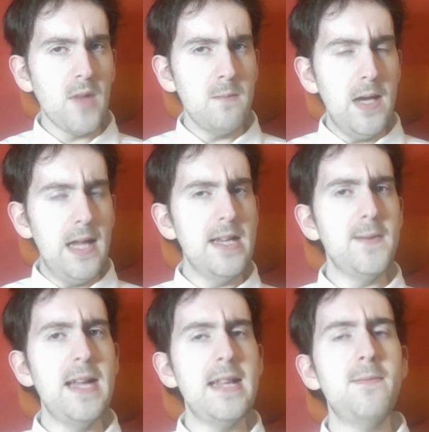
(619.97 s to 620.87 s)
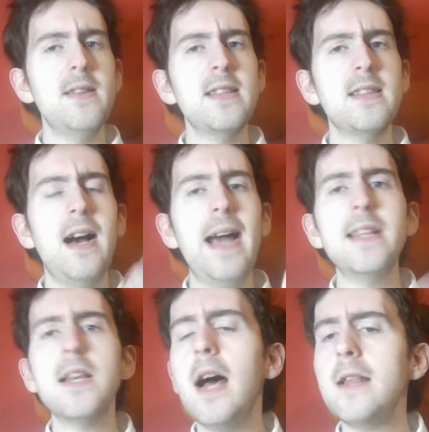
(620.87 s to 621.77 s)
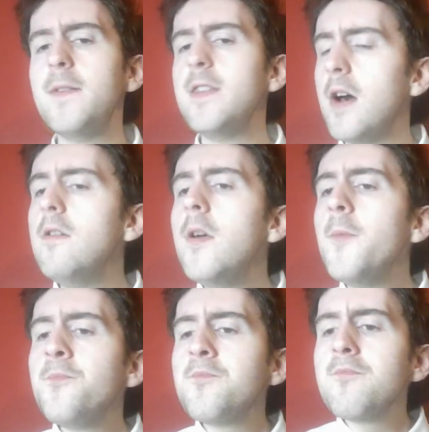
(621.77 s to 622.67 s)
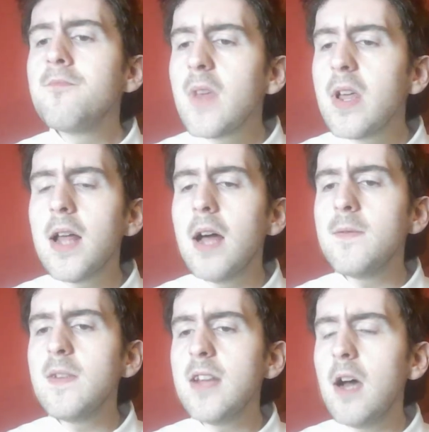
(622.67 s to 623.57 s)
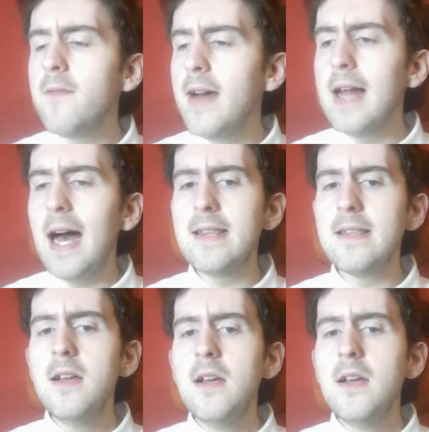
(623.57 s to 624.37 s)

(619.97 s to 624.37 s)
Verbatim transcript: Maybe there's a completely different side to her that we don't realise.